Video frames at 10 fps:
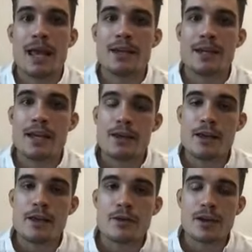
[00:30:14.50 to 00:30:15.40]

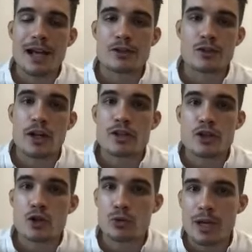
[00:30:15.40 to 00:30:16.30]
he signs an
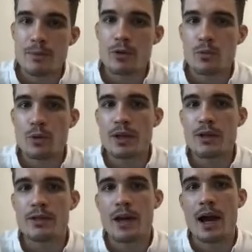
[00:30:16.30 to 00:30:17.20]
agreement
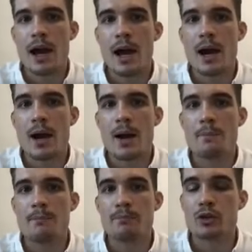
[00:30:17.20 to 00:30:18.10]
with
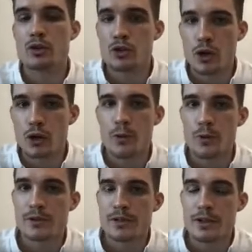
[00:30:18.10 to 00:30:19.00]
Joff, who
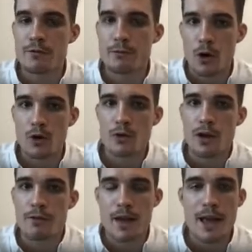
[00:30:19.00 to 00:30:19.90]
is the foreign
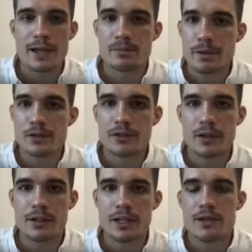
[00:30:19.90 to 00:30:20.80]
affairs
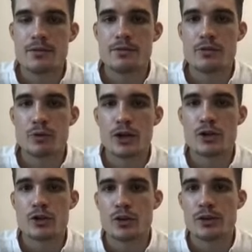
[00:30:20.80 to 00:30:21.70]
minister in Russia
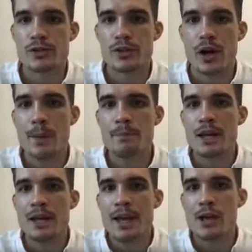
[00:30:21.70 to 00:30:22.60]
during this time.
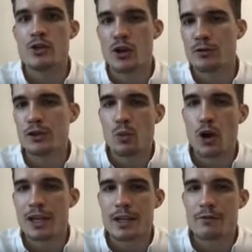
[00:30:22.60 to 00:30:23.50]
And Joff is
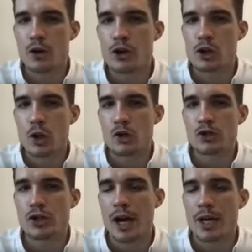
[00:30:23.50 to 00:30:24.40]
working in very
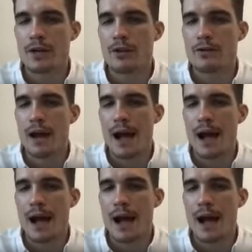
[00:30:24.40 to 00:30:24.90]
close kind of